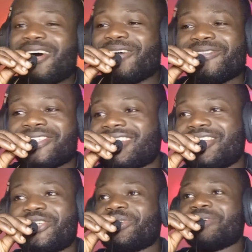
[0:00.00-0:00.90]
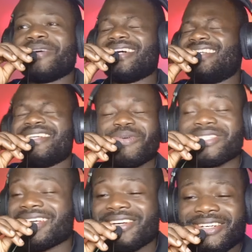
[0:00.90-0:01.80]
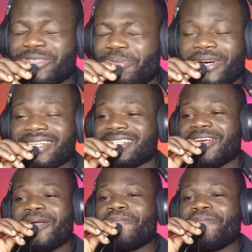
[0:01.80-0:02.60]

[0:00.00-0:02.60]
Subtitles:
of the century, man. It was the greatest surprise,